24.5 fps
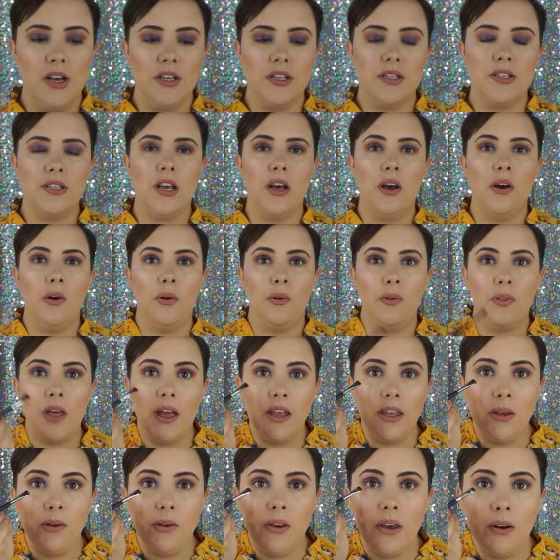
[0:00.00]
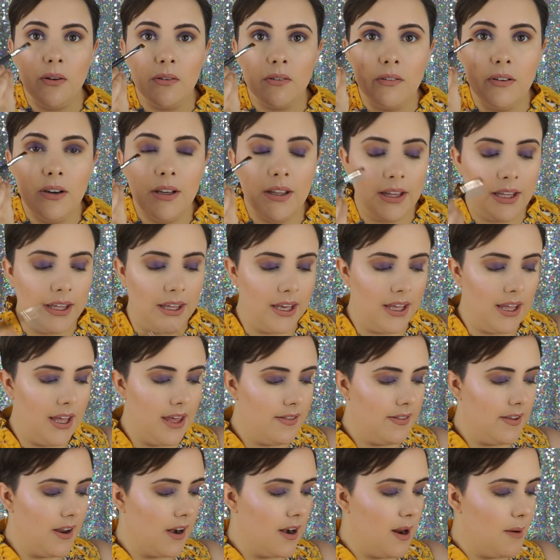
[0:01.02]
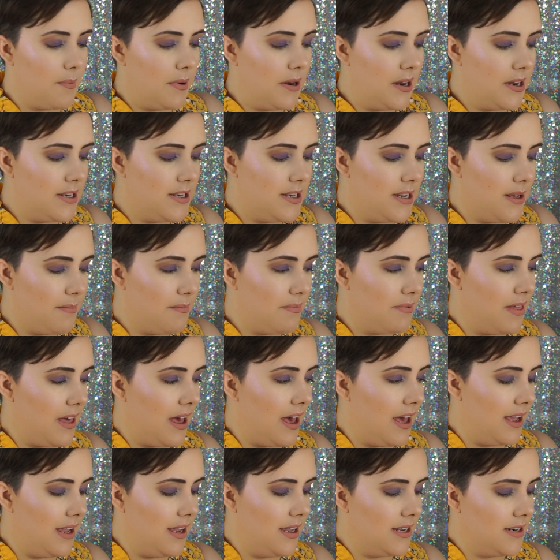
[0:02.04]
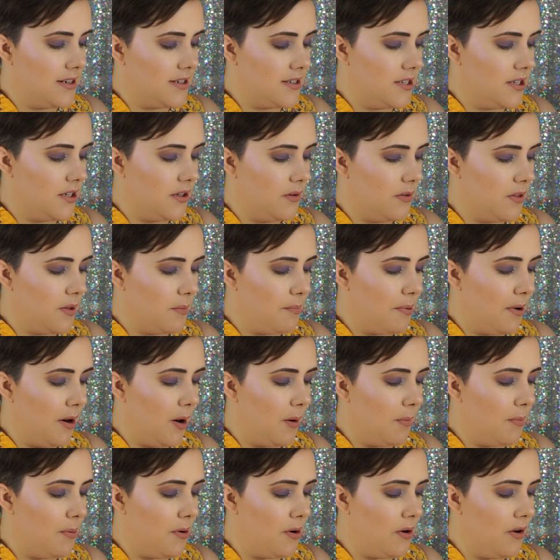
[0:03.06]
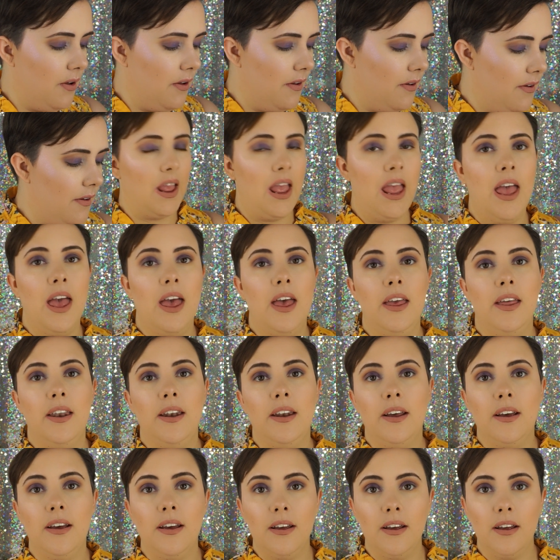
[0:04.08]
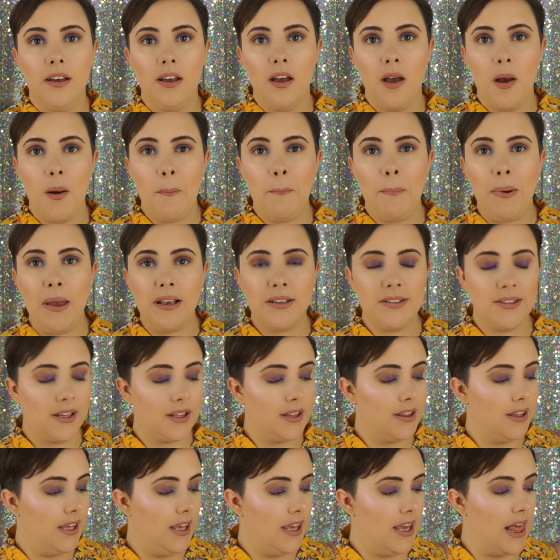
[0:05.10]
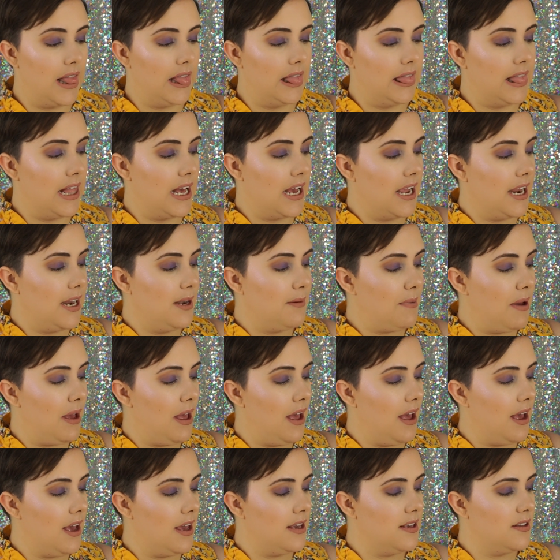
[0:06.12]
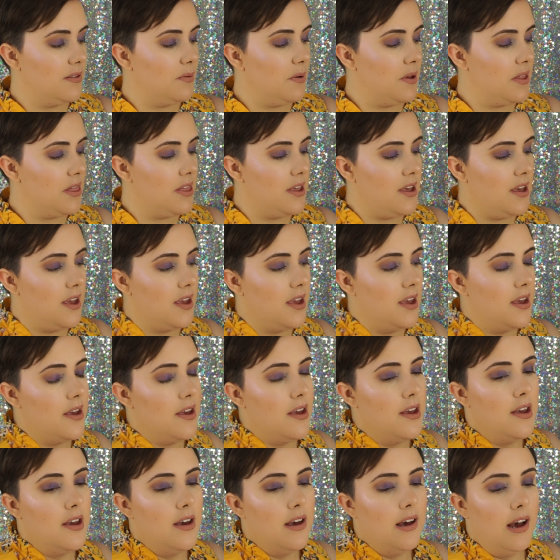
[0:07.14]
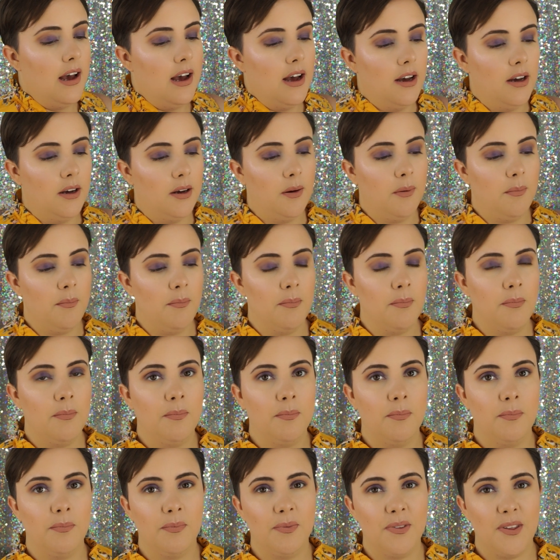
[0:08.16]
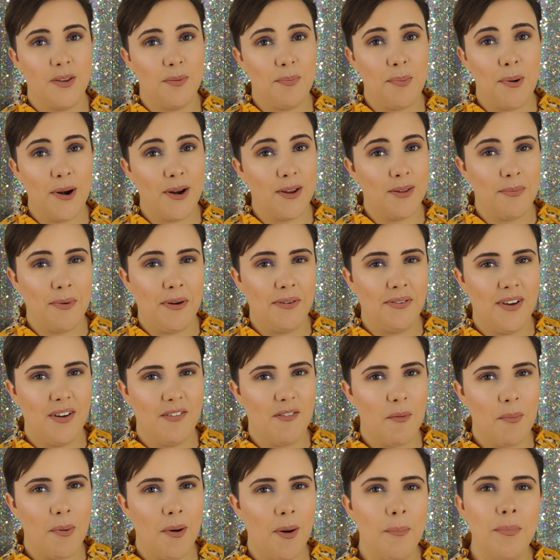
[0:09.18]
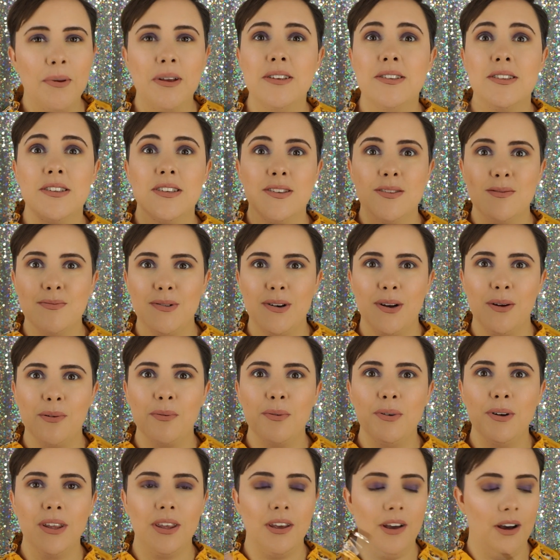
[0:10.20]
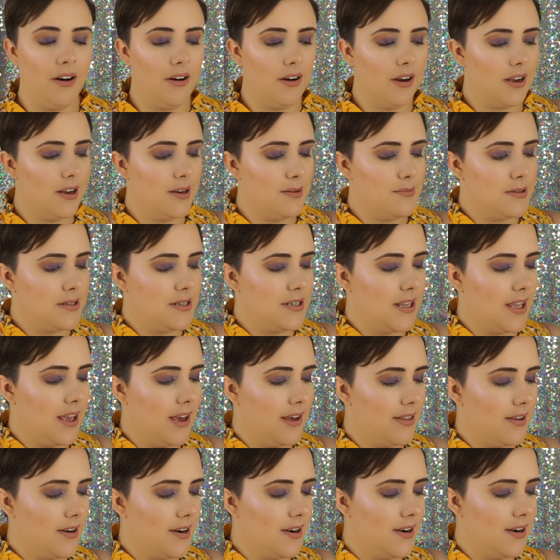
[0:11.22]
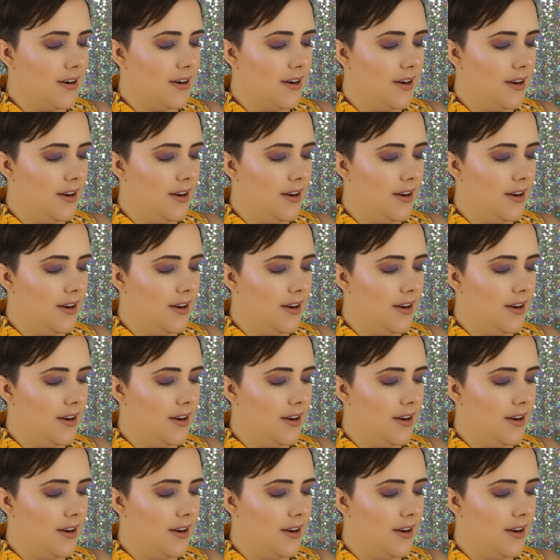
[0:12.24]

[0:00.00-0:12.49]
so that you can really get in there. And I'm going to dip that into the purple and basically line my eyes with it. This part is my favorite part because this is when it really all comes together